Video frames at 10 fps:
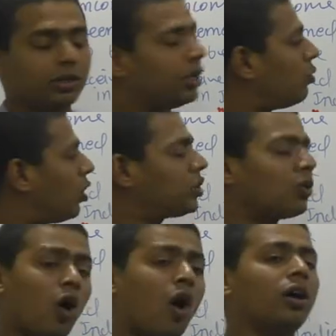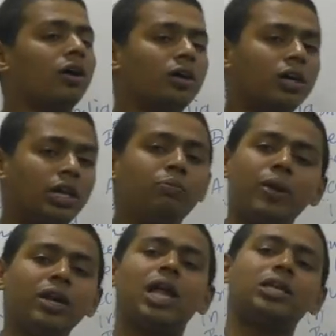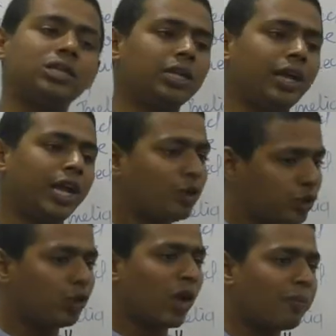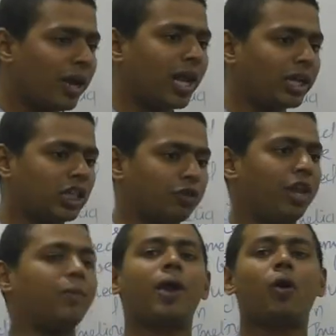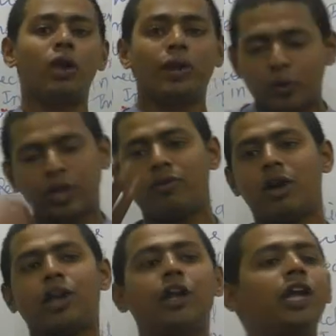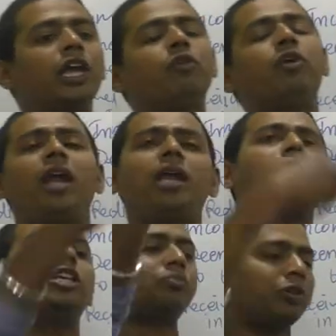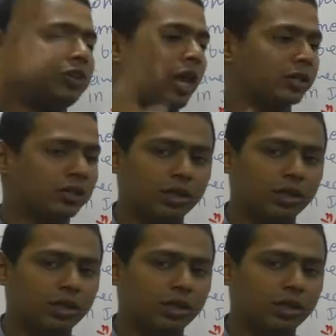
Then what's wrong in paying taxes in India? You should have paid taxes very proudly. Okay, we are entering into India, take this much time.